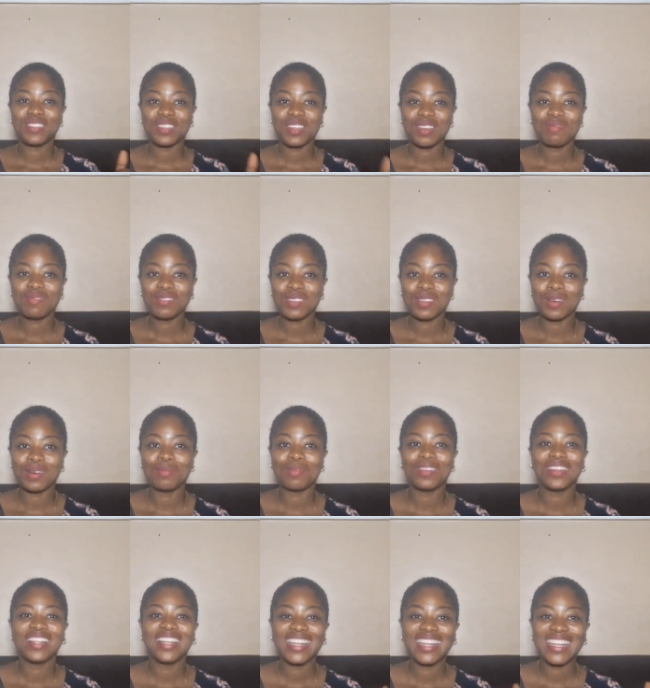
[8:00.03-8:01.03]
thumbs up,
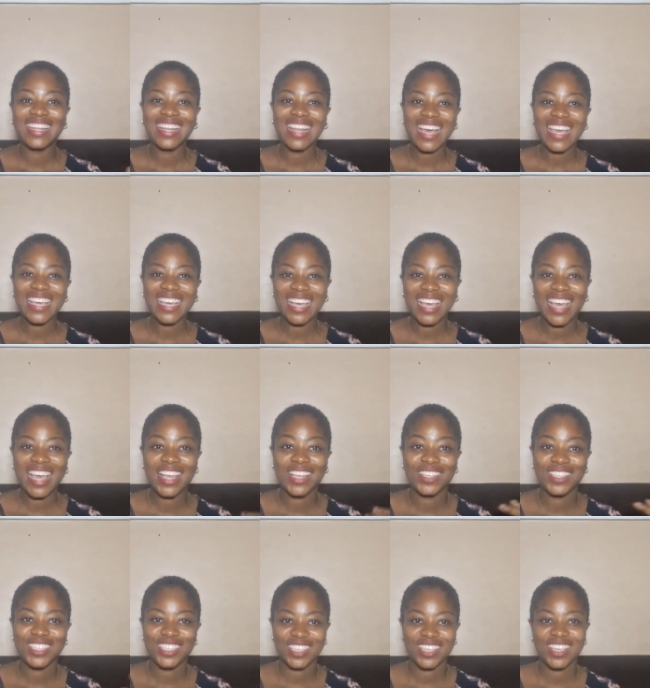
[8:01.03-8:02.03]
like
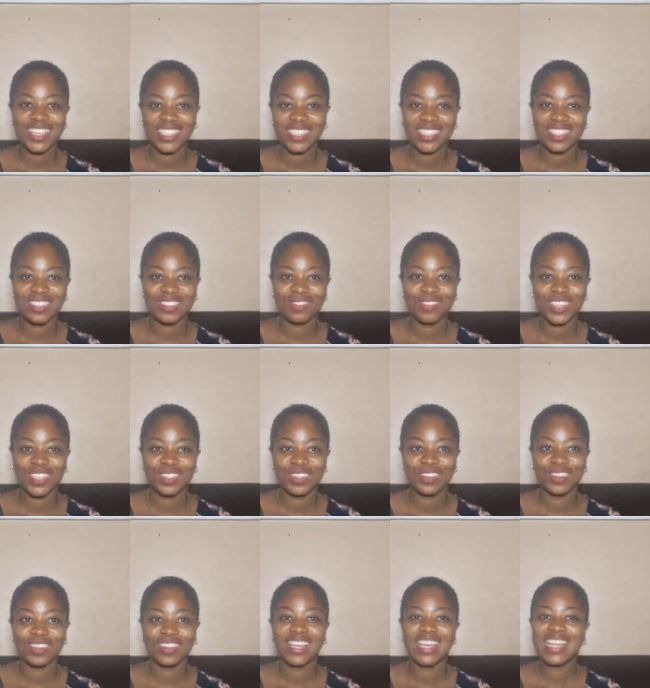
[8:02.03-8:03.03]
and share this
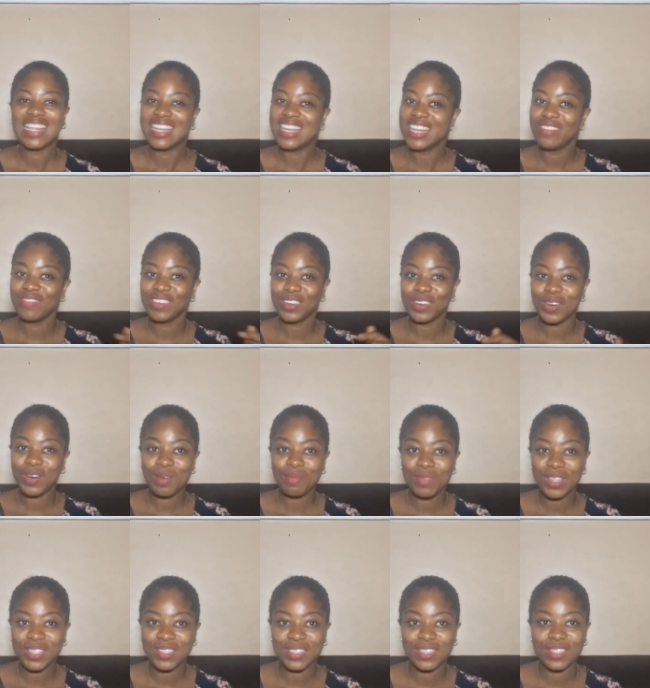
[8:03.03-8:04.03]
video. Leave a
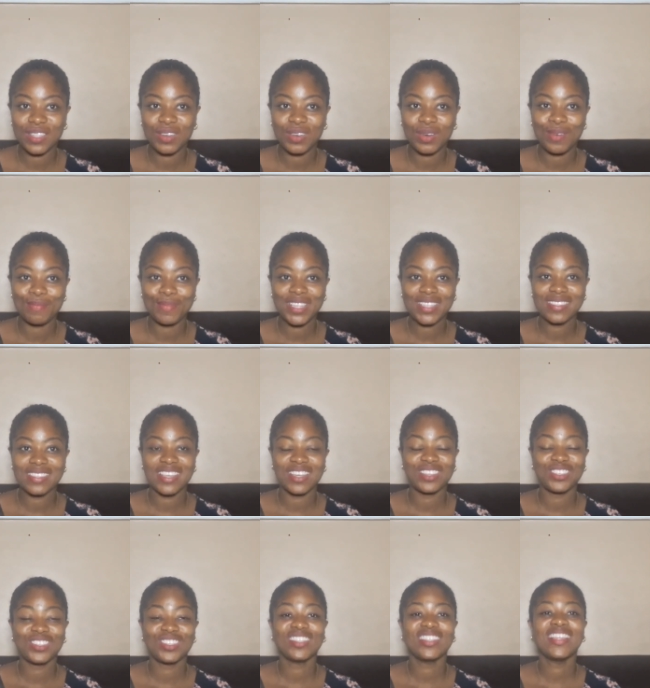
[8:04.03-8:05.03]
comment in the comment
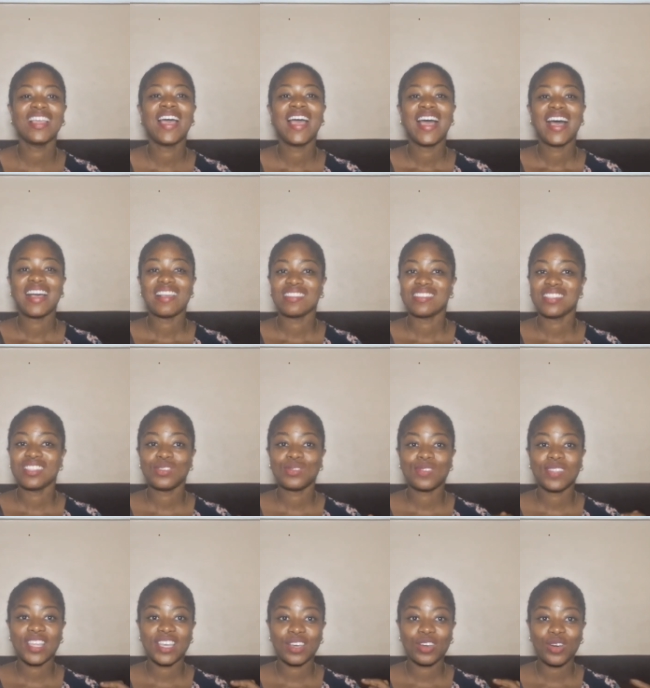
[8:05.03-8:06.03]
section, as this
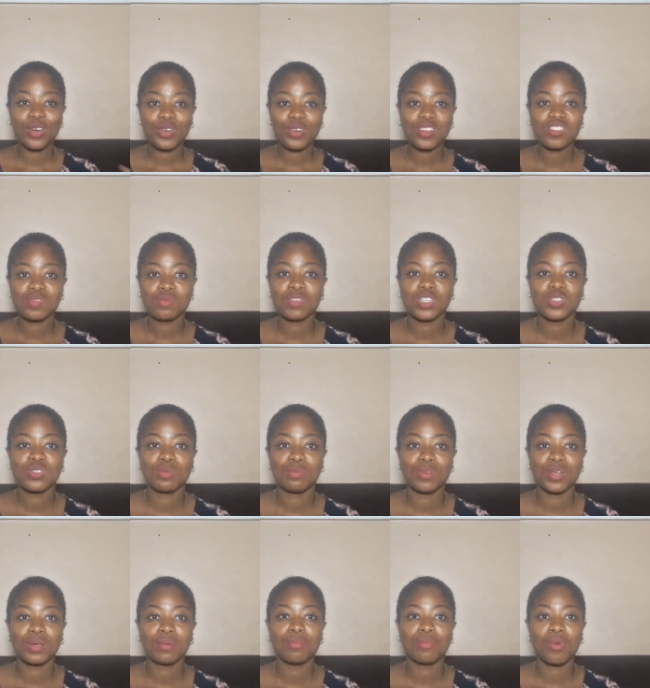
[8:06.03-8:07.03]
will encourage me to
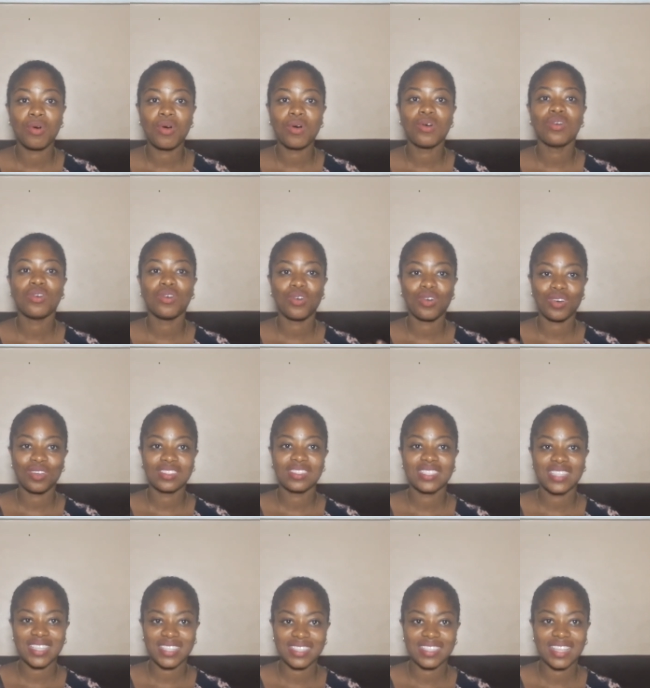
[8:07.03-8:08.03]
bring more
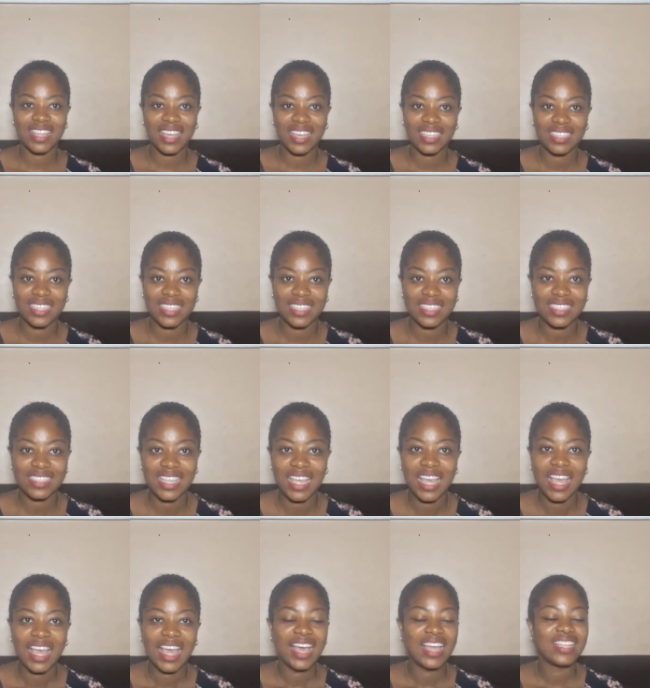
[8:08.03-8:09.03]
content like this.
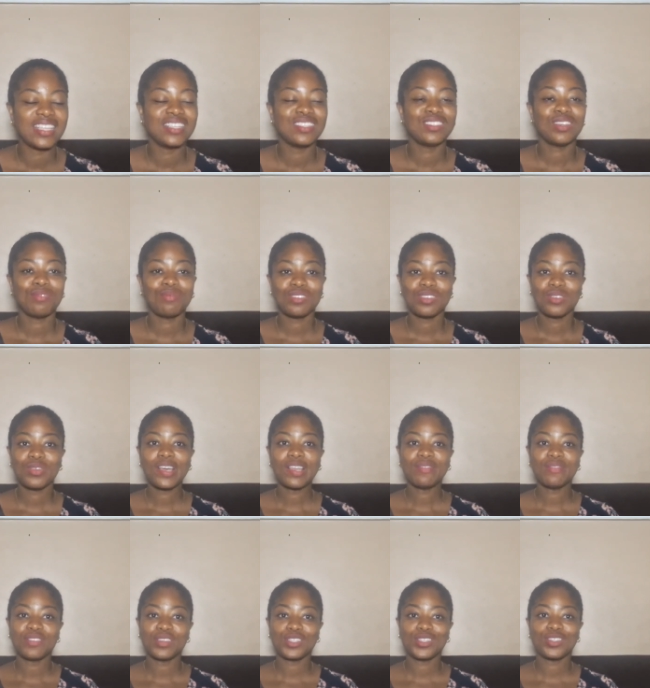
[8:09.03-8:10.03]
And in
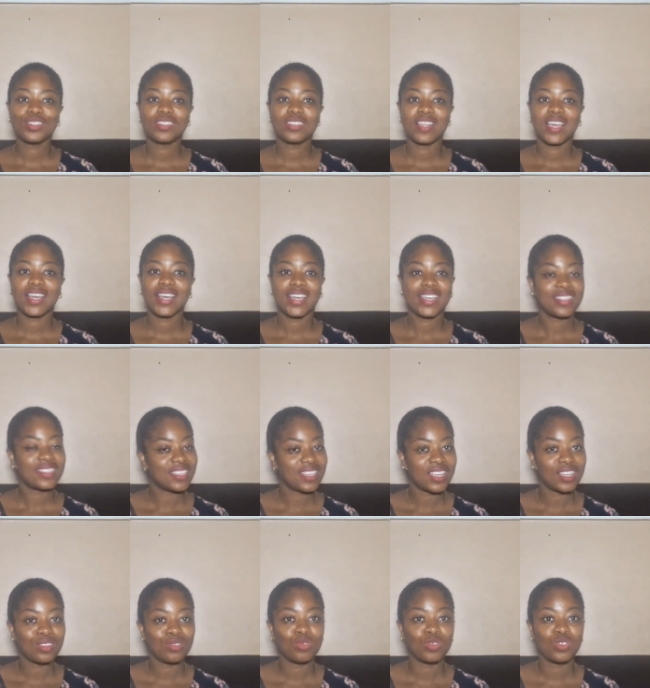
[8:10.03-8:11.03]
subsequent videos, like I
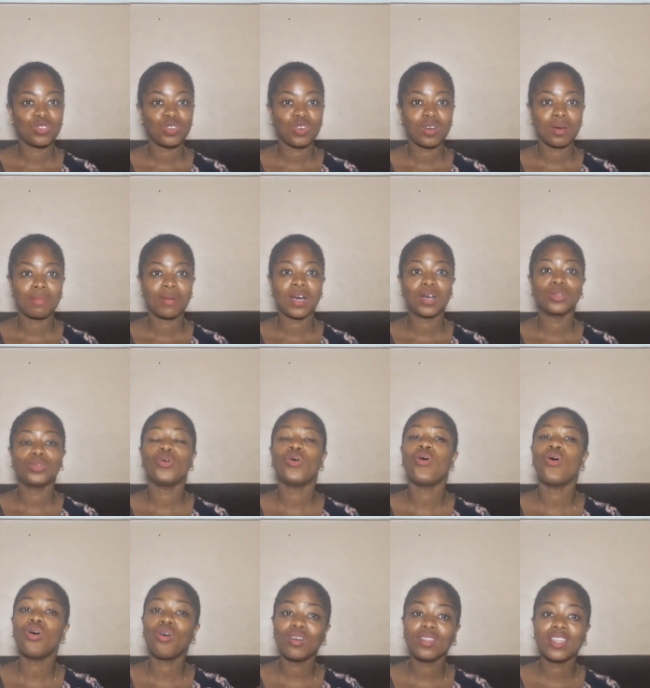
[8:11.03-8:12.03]
said, we'll talk about
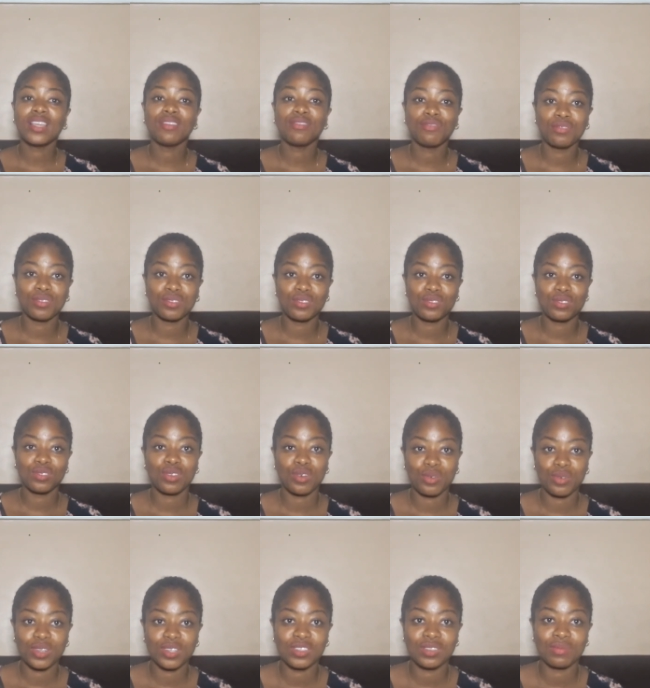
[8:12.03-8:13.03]
other food
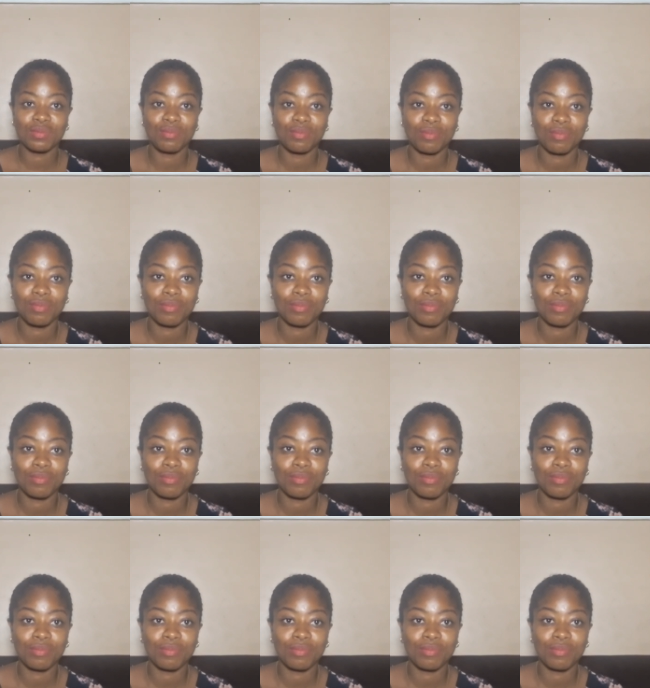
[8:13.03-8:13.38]
storage